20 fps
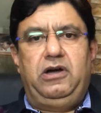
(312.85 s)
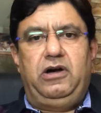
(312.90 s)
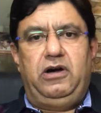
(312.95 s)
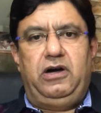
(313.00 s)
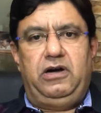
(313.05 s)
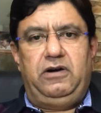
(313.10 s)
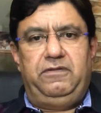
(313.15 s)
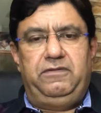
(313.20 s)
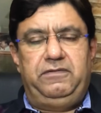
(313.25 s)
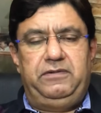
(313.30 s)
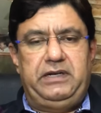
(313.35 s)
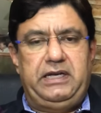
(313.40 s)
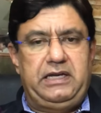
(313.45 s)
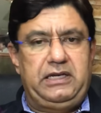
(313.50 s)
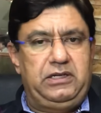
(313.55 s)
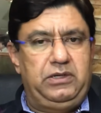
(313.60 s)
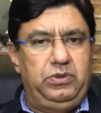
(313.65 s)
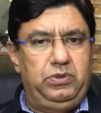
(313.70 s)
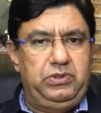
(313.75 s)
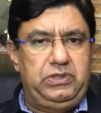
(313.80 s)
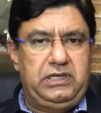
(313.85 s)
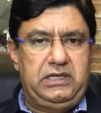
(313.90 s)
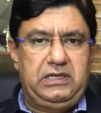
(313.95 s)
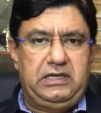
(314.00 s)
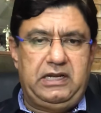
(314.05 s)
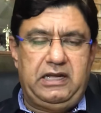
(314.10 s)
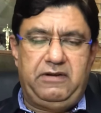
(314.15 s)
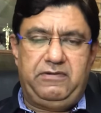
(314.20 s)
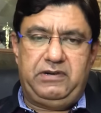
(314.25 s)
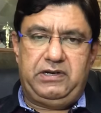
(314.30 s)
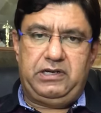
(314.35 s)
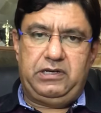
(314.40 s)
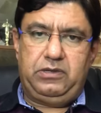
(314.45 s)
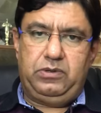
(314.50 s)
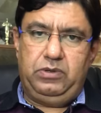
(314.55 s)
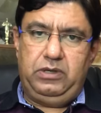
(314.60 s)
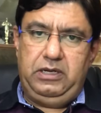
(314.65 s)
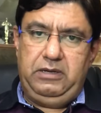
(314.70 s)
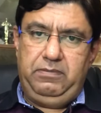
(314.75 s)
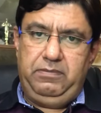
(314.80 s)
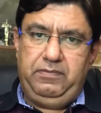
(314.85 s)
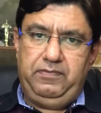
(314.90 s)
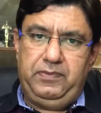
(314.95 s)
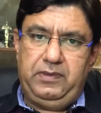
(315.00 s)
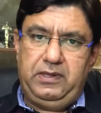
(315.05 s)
of diagnosing a diverticulum.